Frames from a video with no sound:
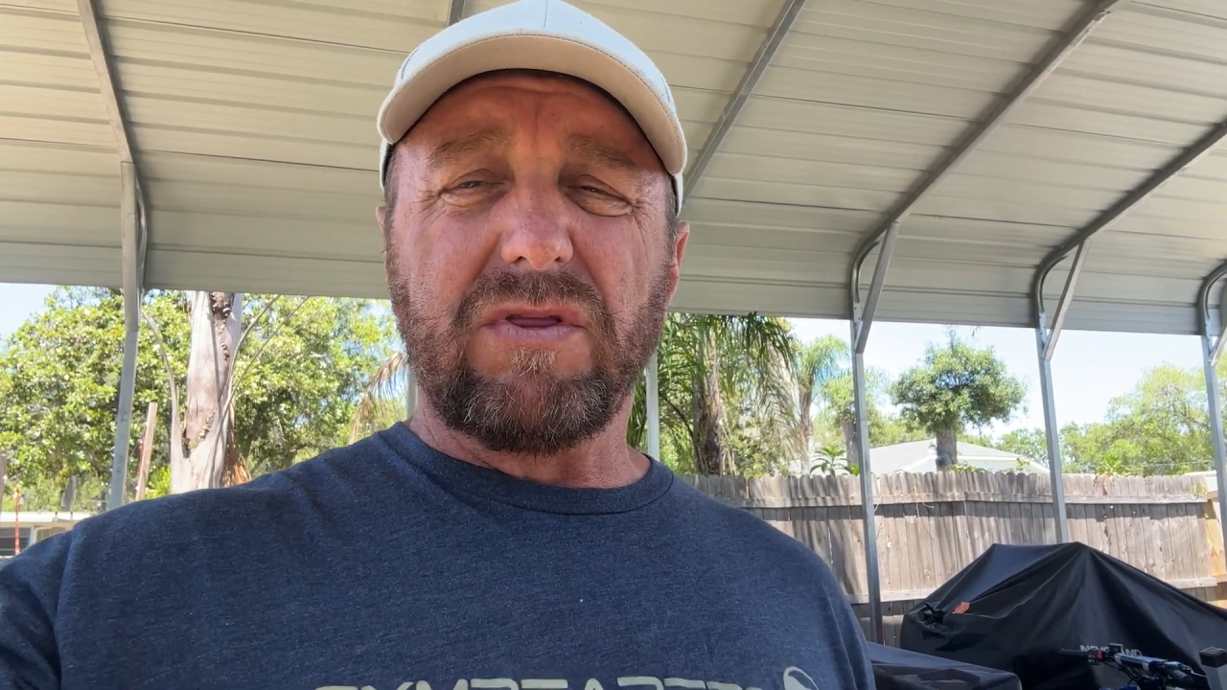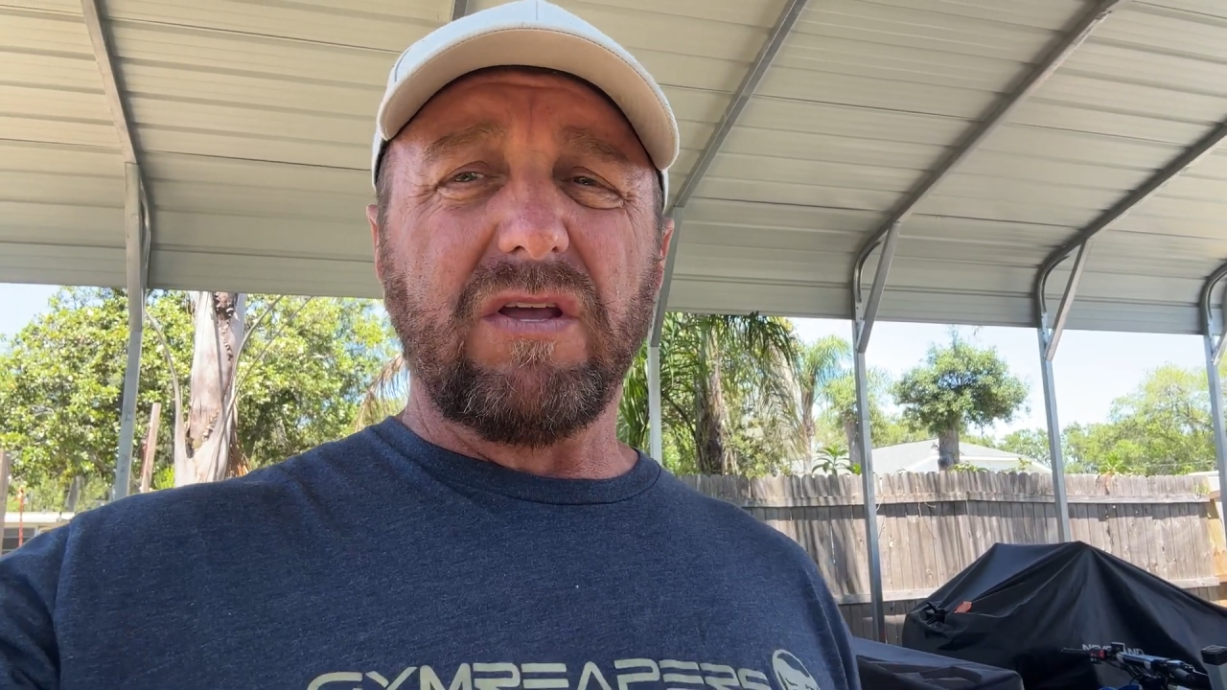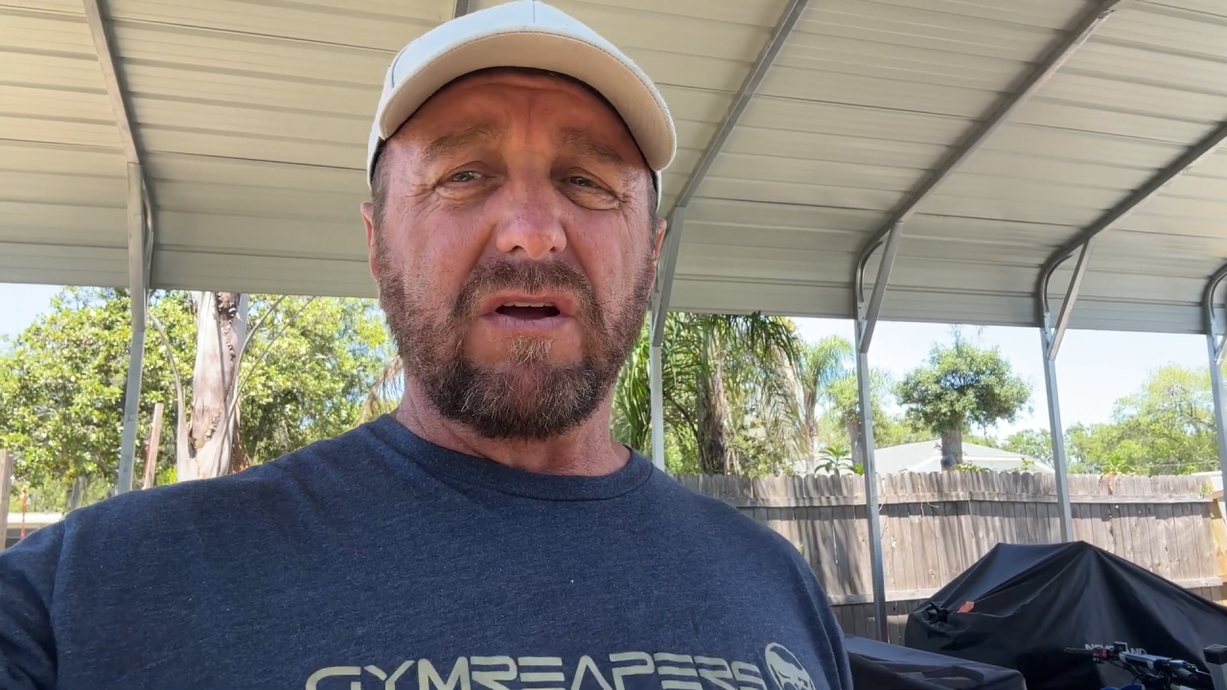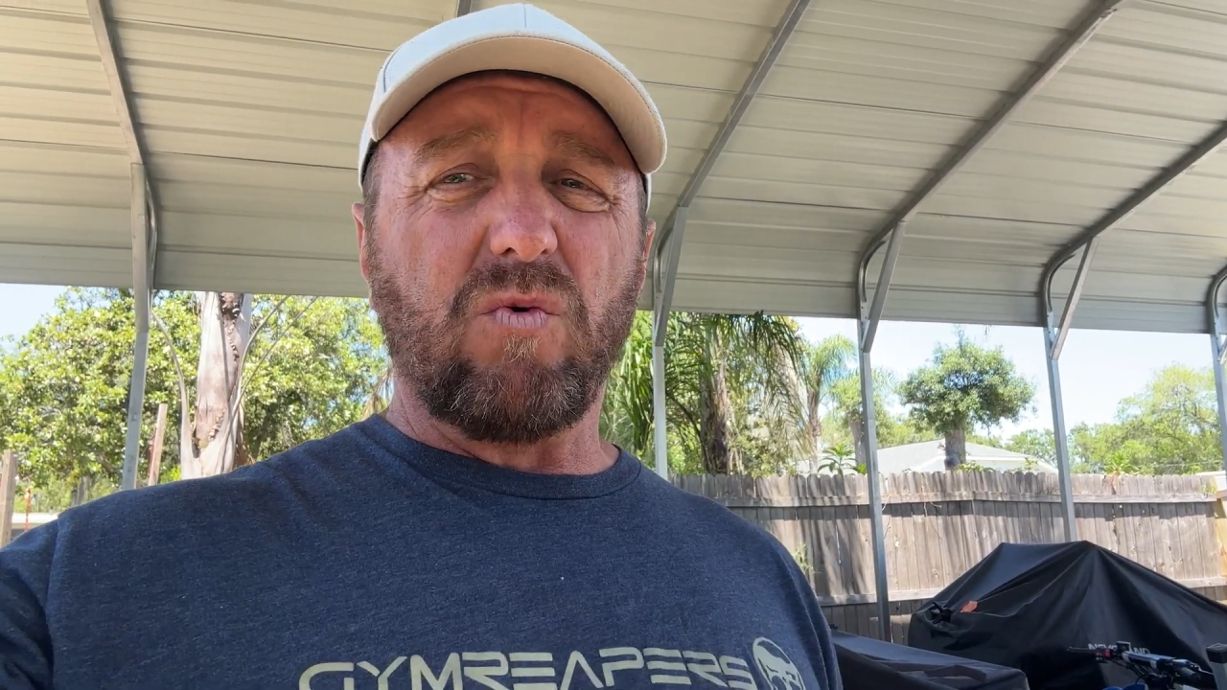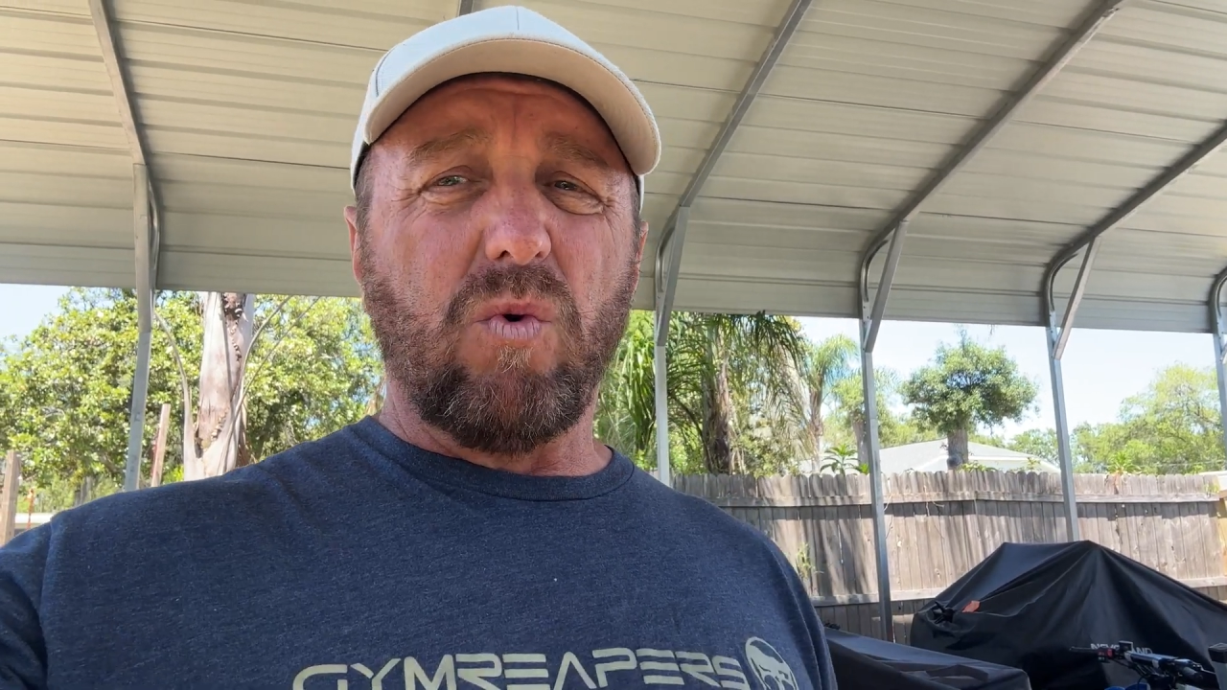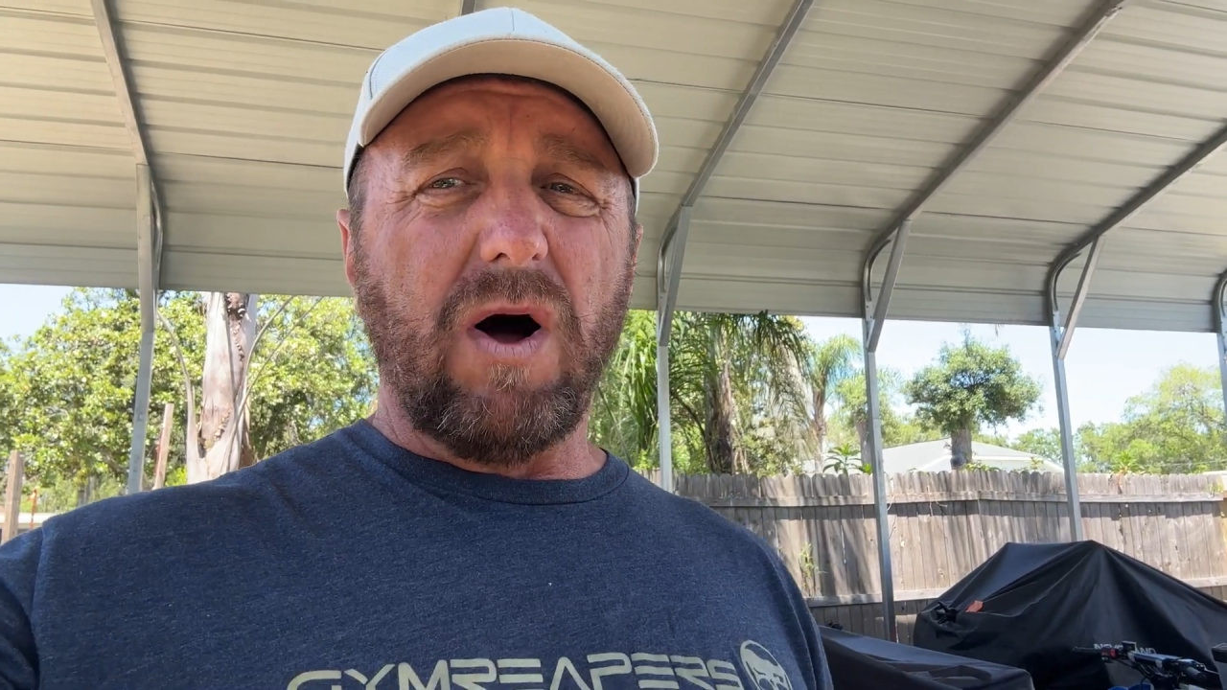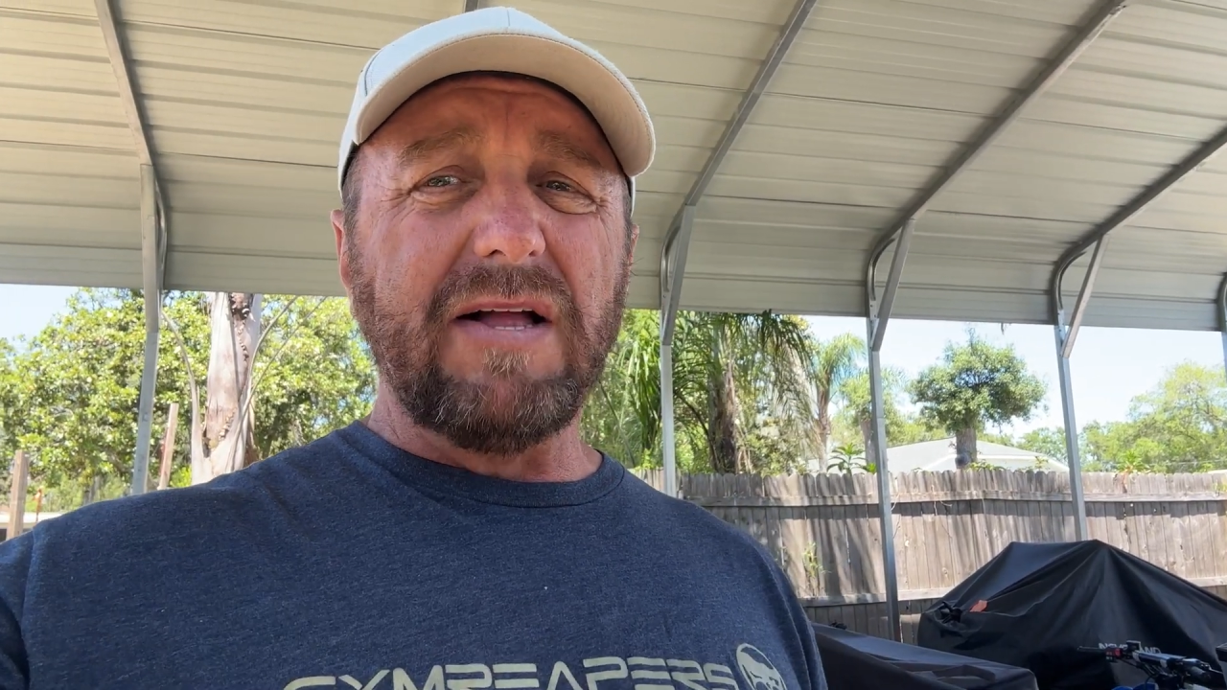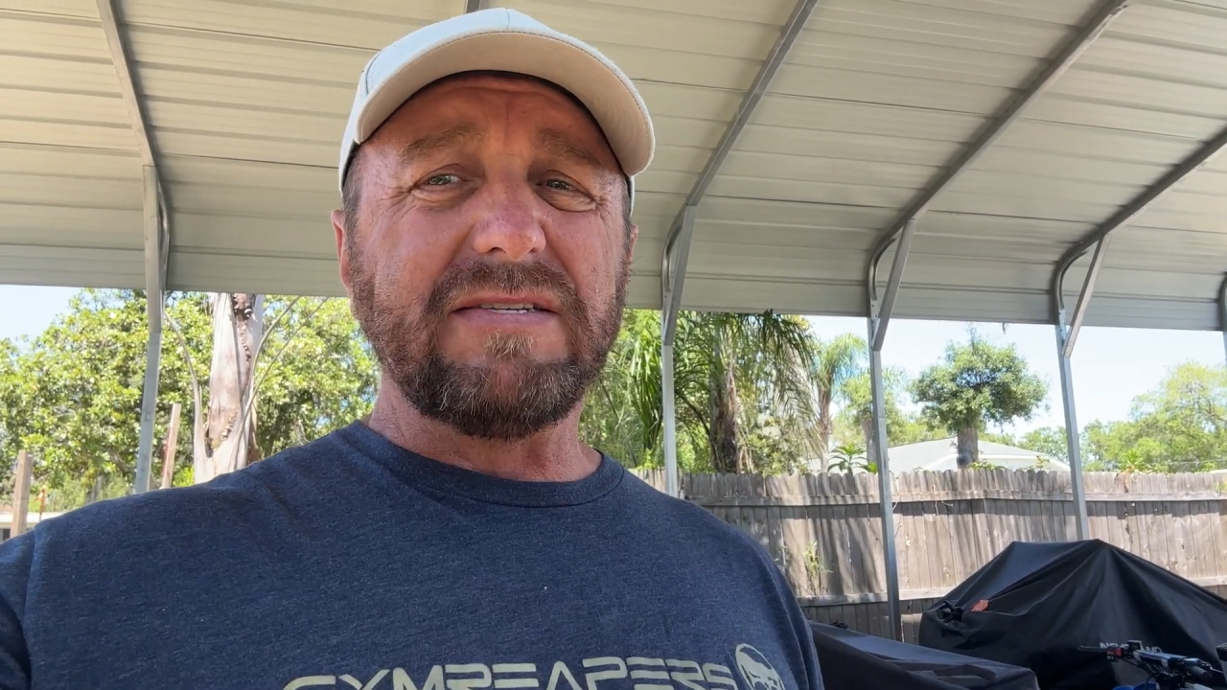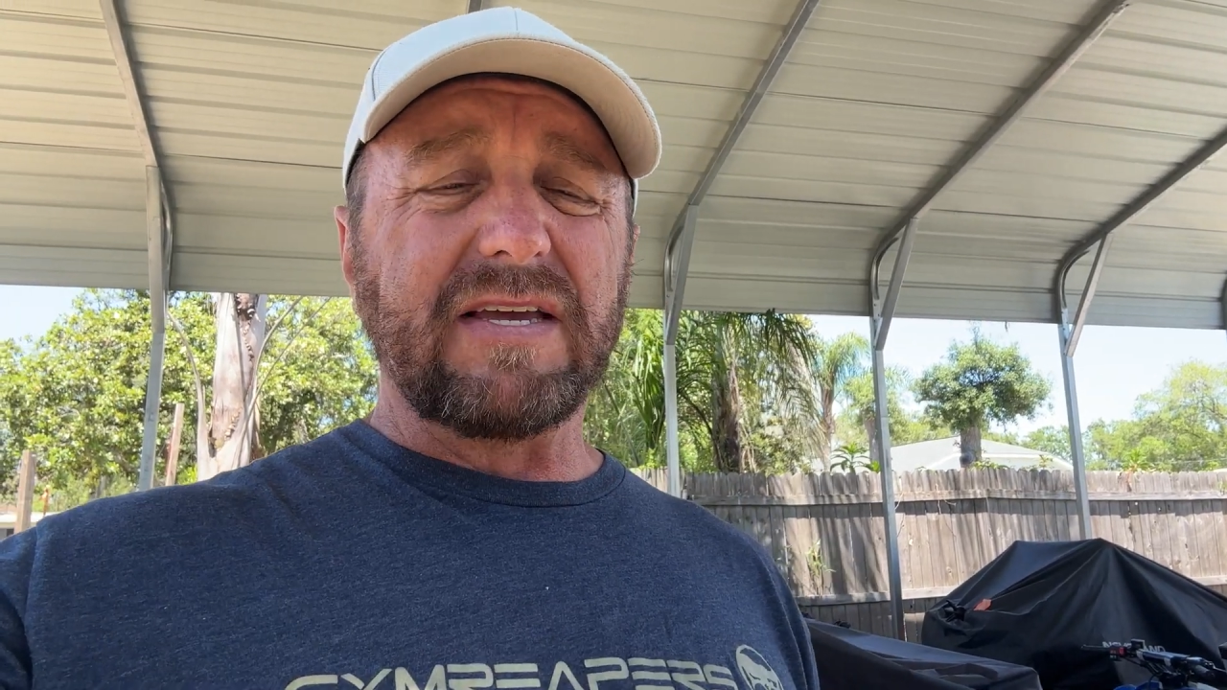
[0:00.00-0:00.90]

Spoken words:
the quads